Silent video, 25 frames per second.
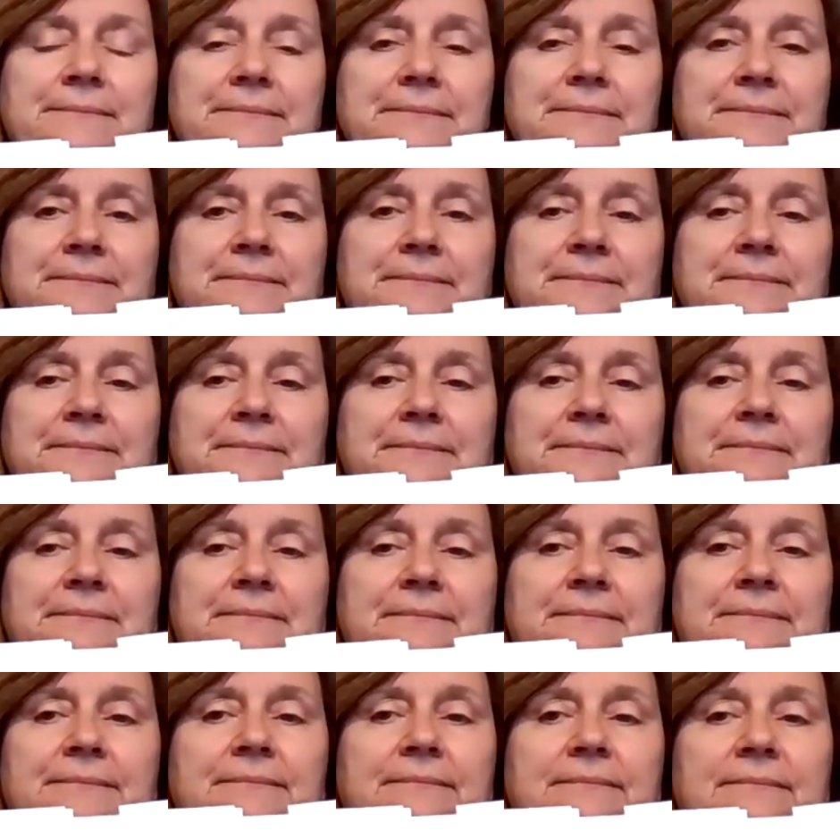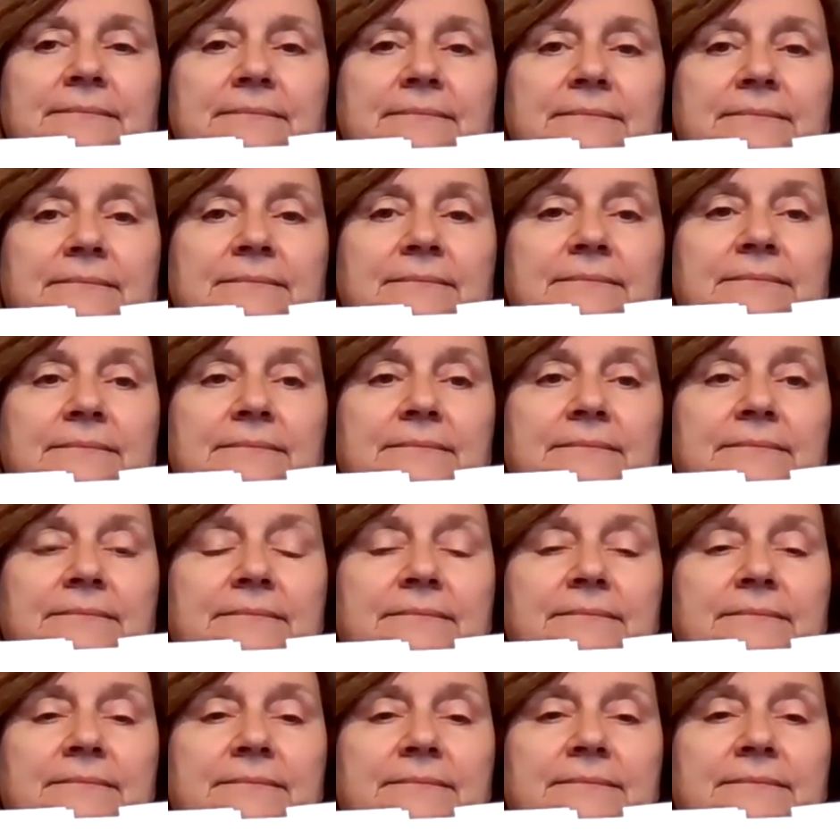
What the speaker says: [no speech]